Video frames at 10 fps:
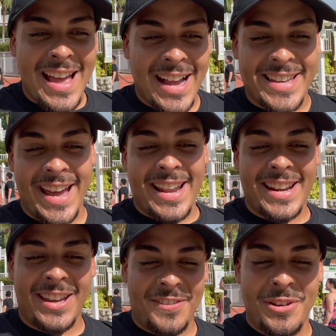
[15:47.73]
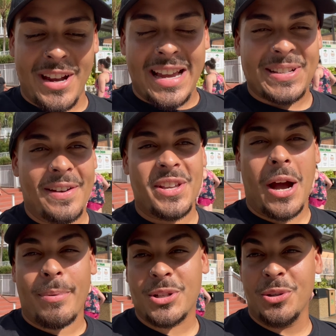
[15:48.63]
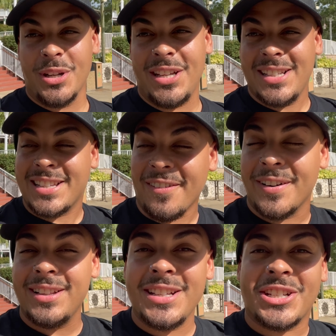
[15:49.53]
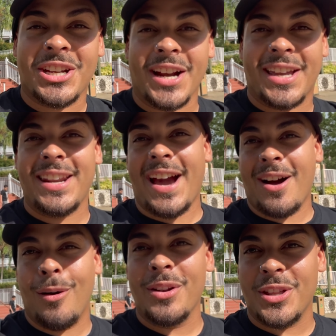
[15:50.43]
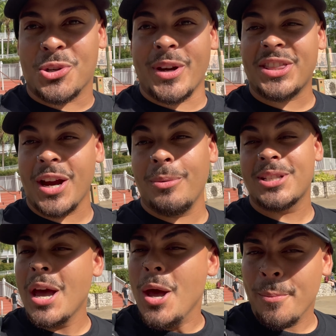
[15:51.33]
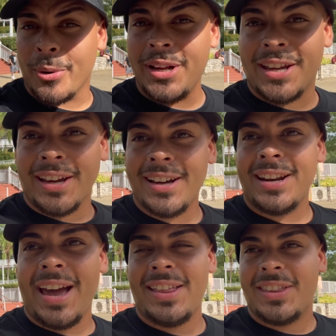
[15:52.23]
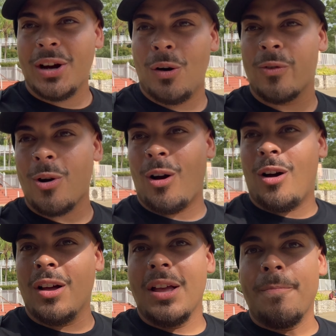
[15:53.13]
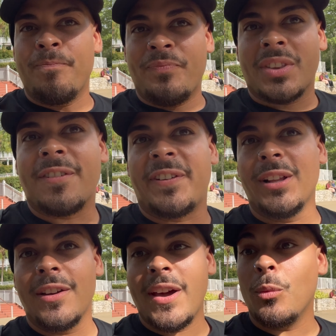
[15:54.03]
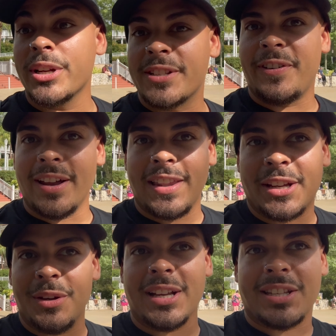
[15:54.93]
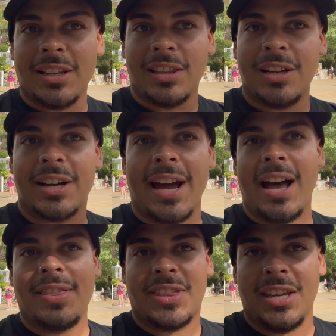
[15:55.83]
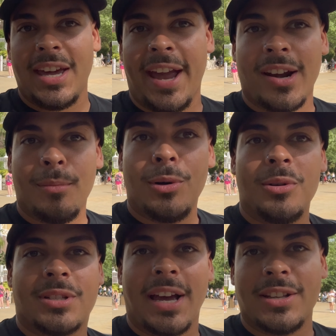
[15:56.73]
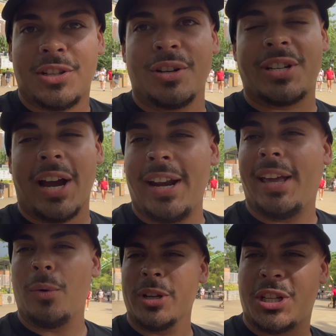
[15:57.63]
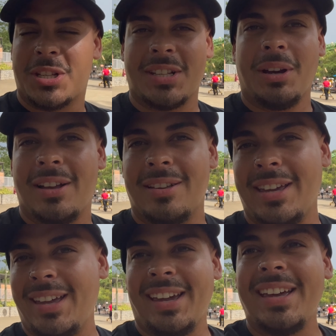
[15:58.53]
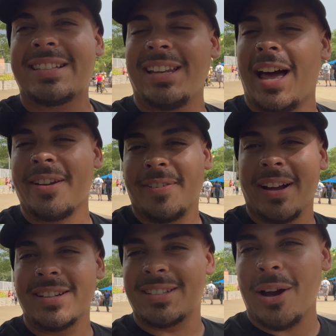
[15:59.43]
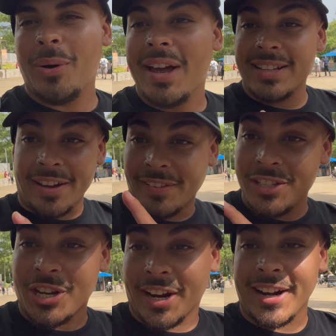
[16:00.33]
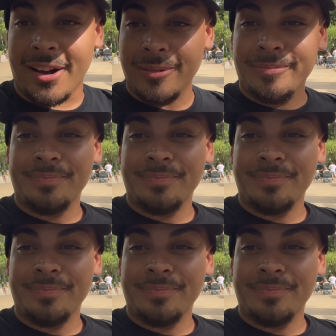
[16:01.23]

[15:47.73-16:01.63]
Again, if you guys have the opportunity, definitely check it out. The drink there was pretty good and the overall feel of it was fun. Like you get to look at the animals as you're dining, which is, uh, it's a lot of fun. So definitely check it out.